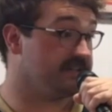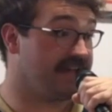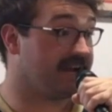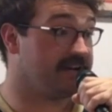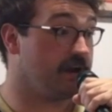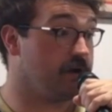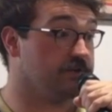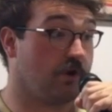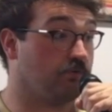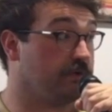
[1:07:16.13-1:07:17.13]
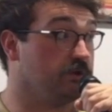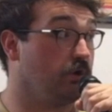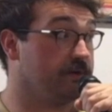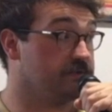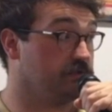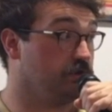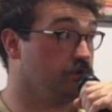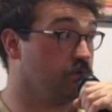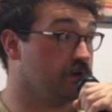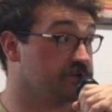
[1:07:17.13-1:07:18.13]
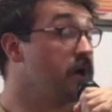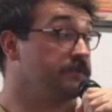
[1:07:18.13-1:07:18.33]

secondary is only going to look worse.